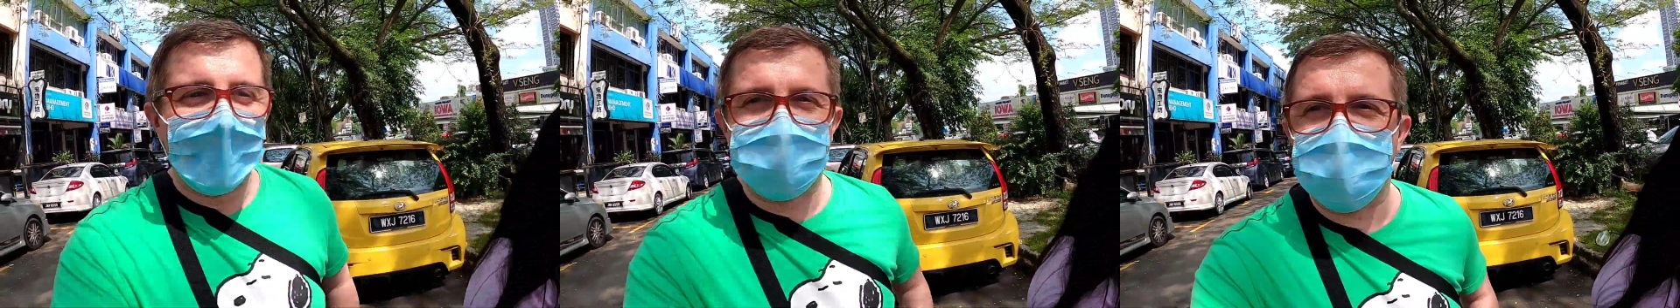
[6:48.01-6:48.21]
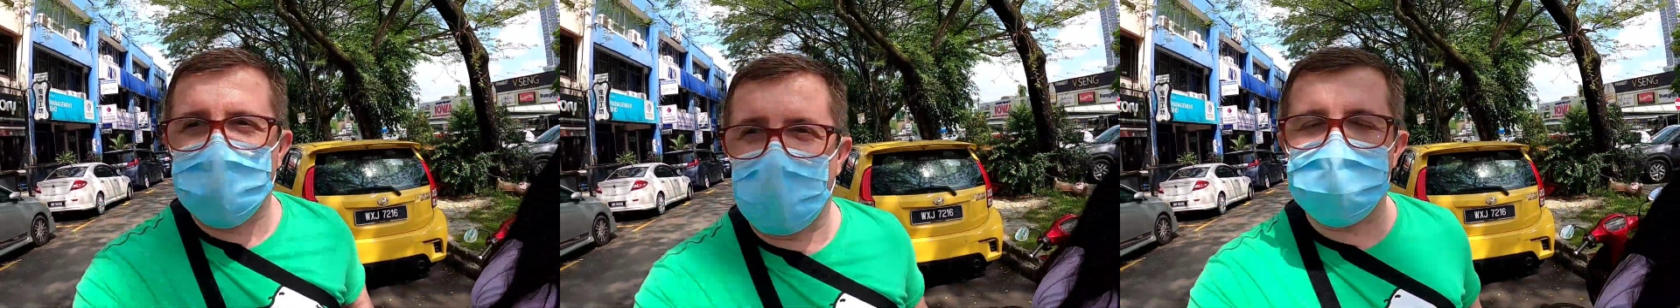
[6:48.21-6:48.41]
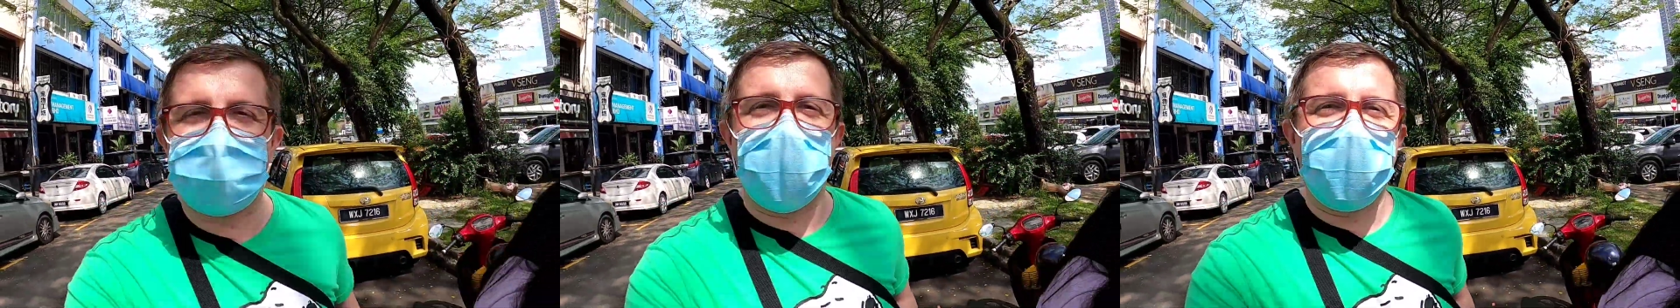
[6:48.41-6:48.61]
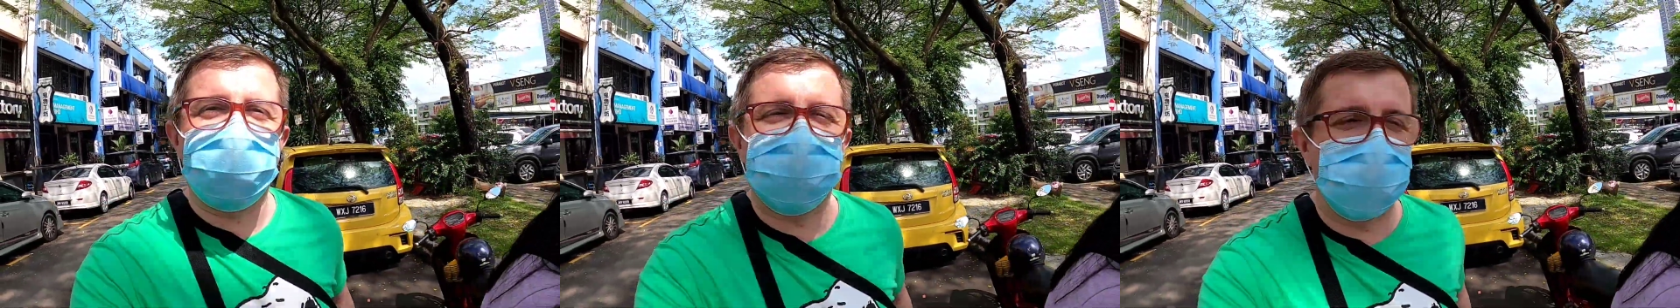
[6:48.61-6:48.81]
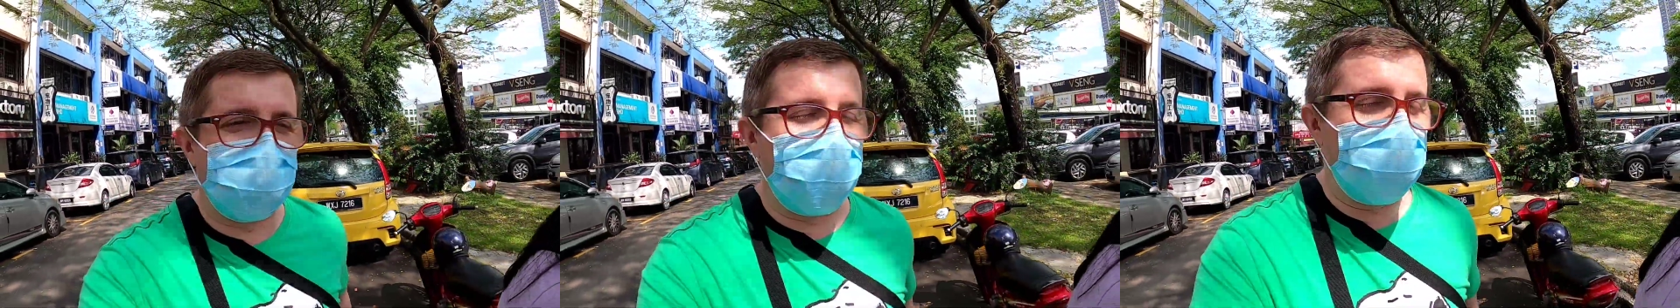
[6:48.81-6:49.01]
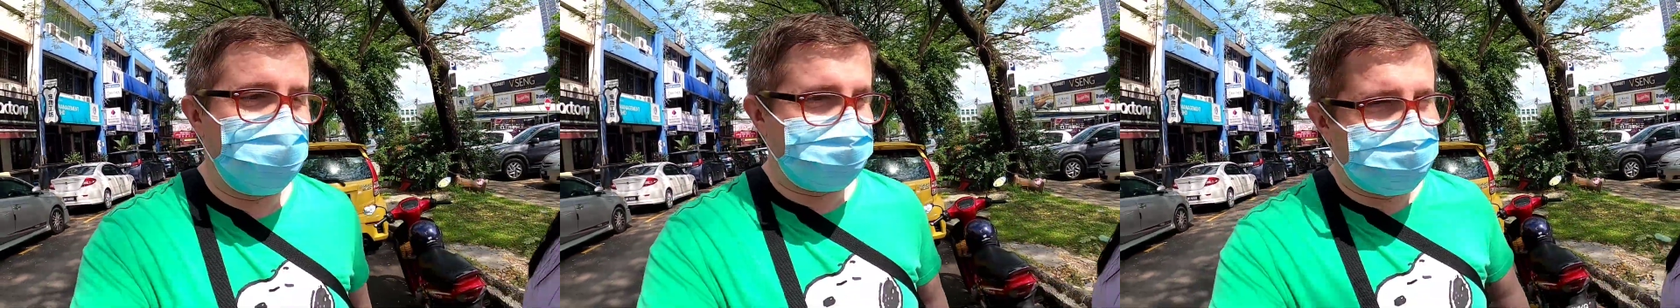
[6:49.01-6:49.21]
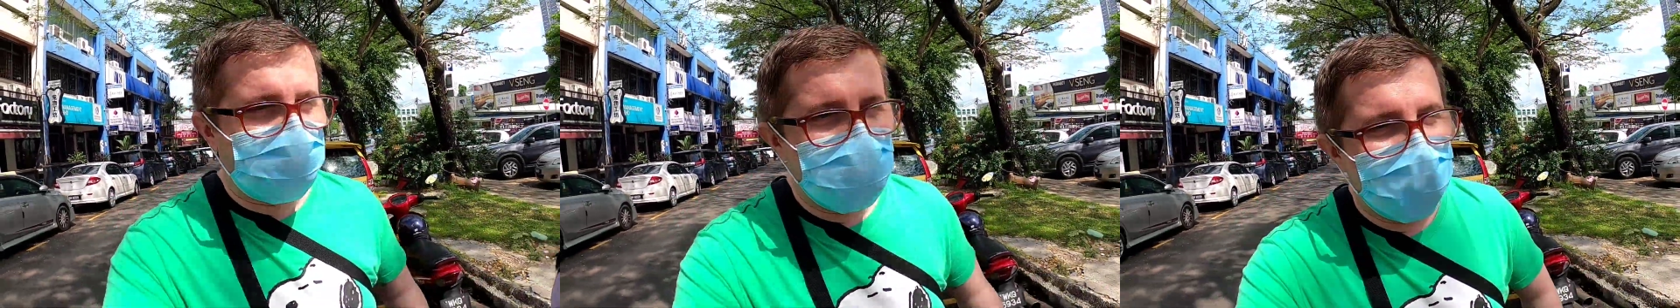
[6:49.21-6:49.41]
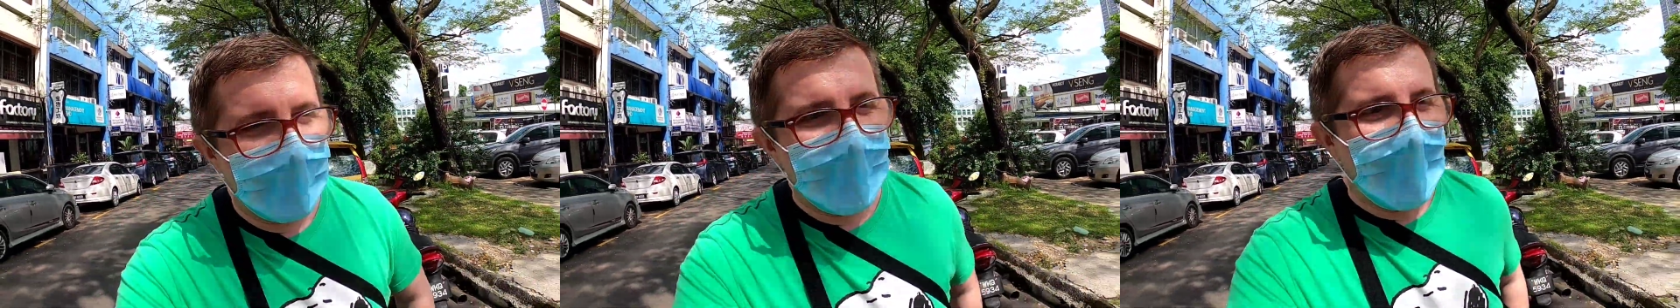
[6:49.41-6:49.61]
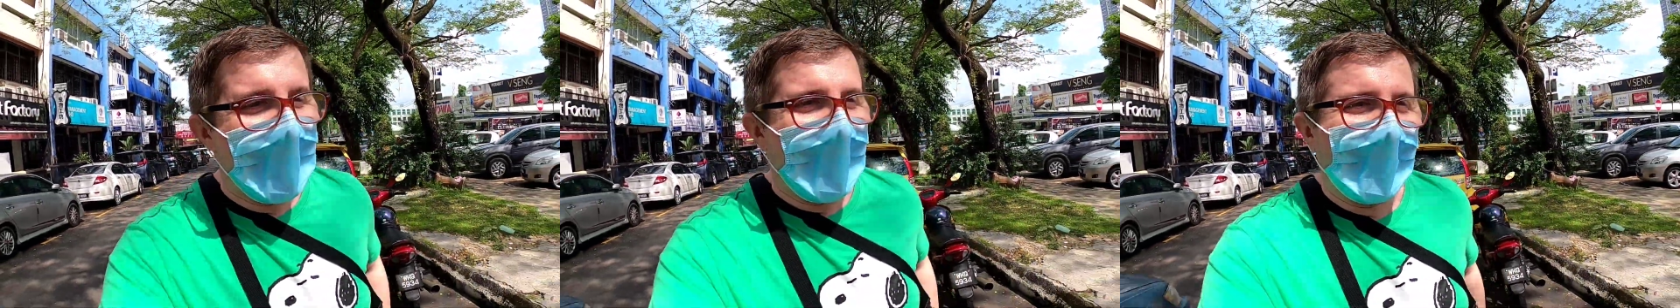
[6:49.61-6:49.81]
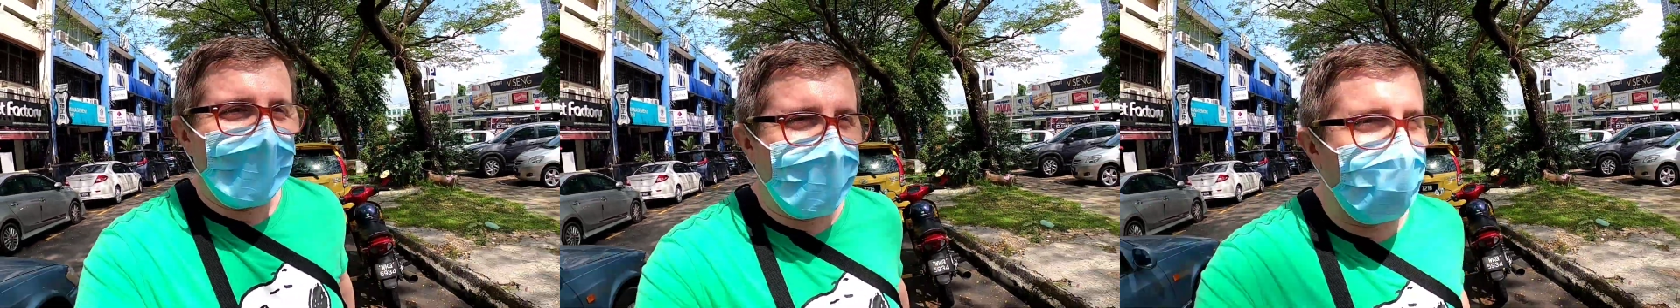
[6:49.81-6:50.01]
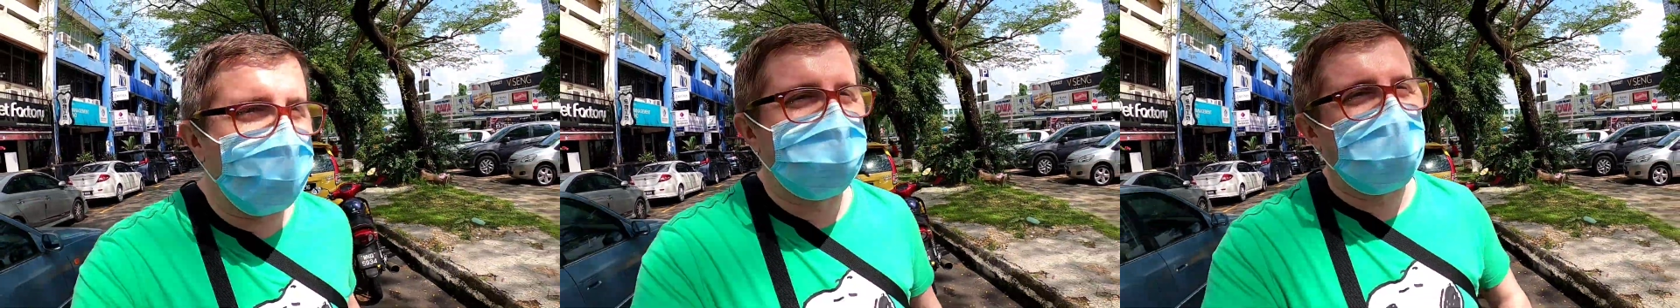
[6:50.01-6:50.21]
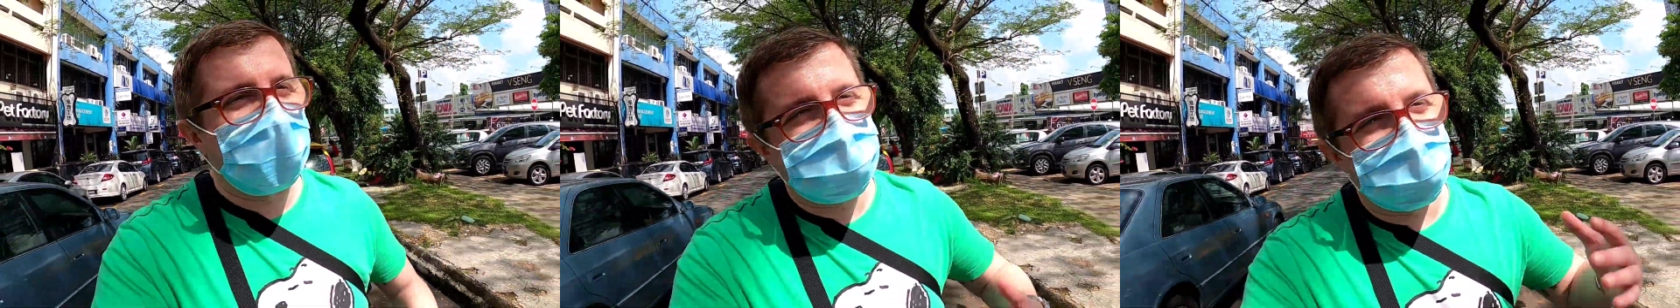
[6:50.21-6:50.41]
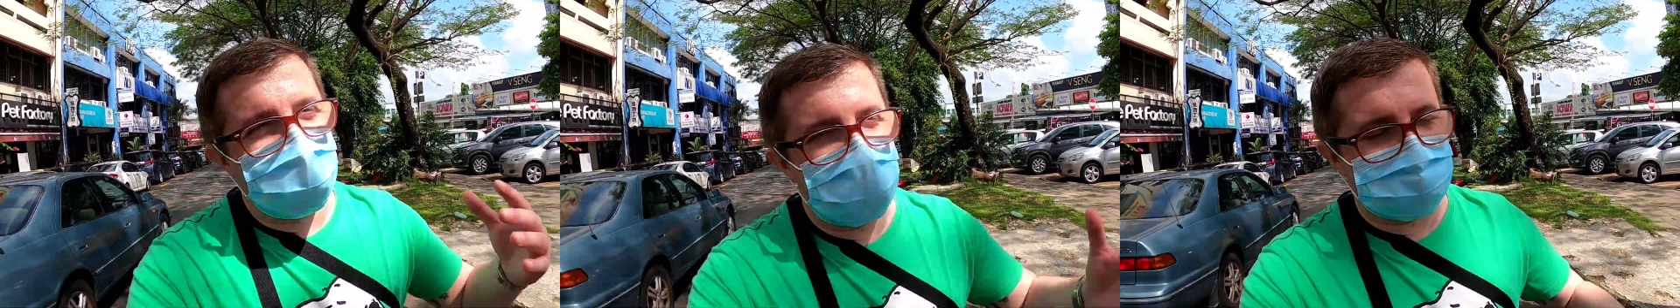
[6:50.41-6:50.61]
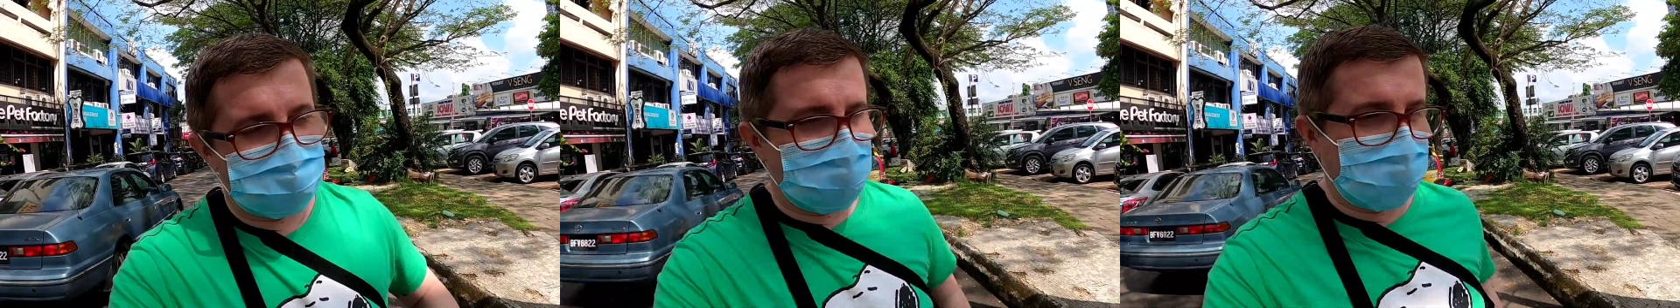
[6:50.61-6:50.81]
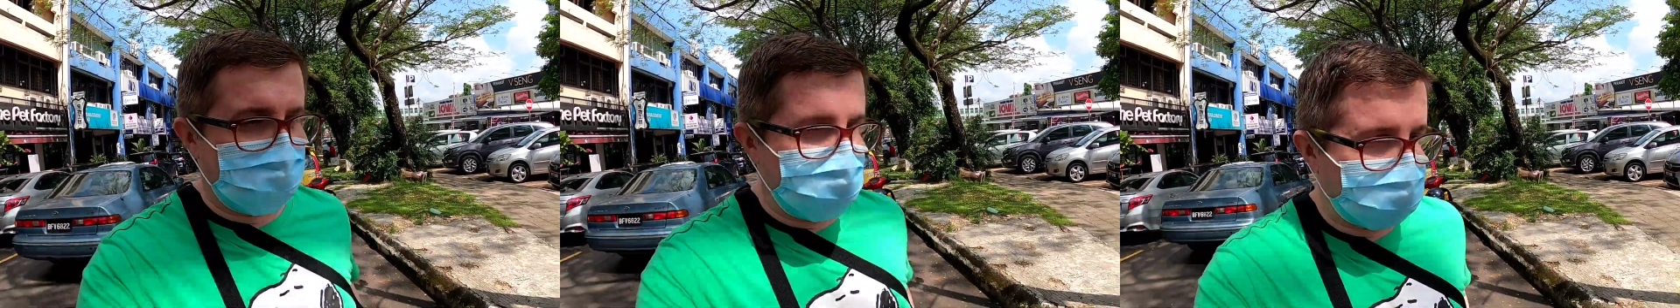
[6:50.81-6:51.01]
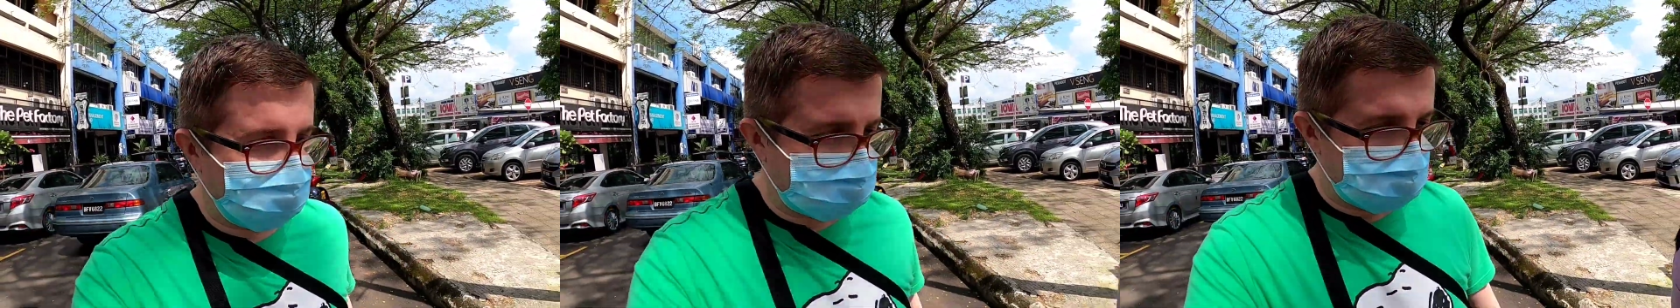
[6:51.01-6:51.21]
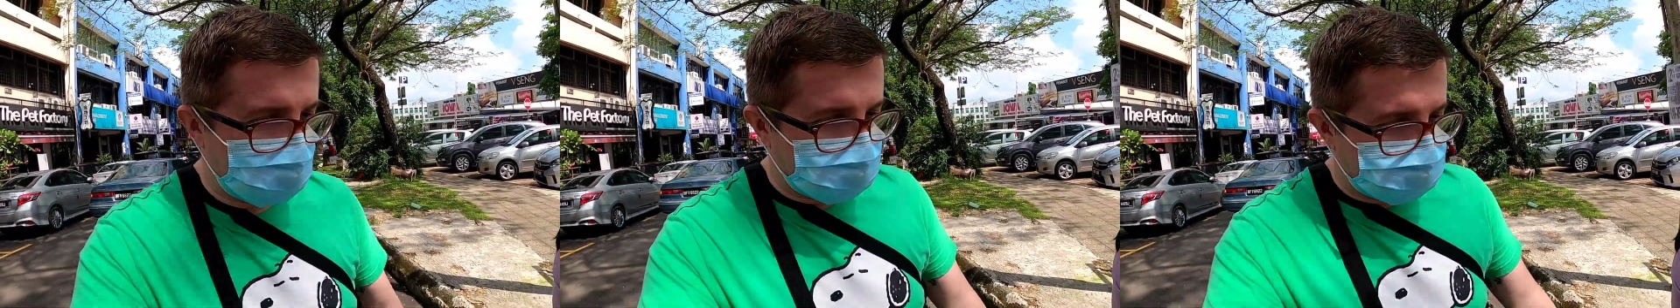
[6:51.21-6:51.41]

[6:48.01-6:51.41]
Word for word: to don't pay too much don't spend too much money on some